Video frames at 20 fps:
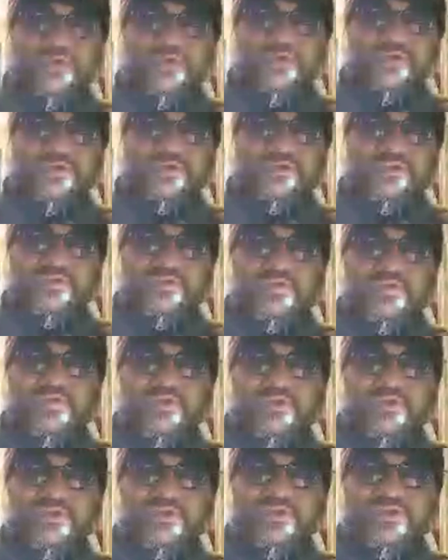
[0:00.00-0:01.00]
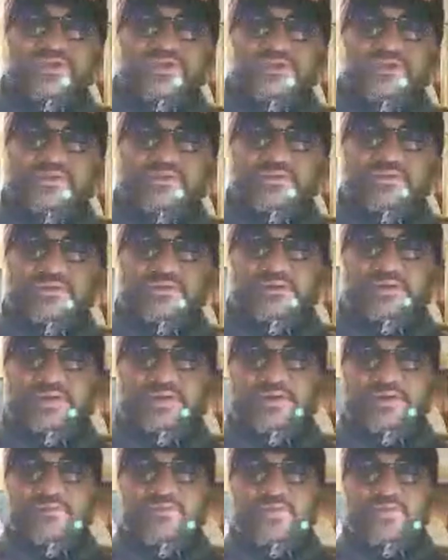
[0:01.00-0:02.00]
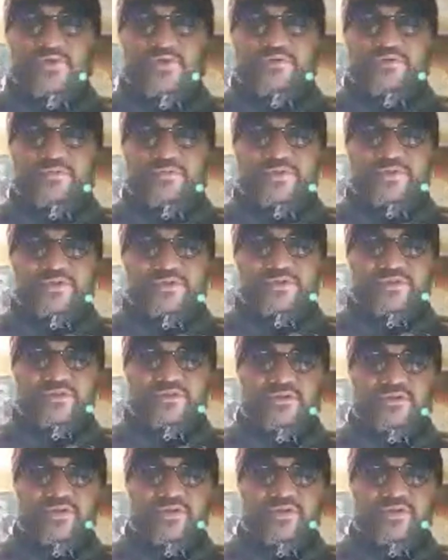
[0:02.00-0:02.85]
civilization, and from his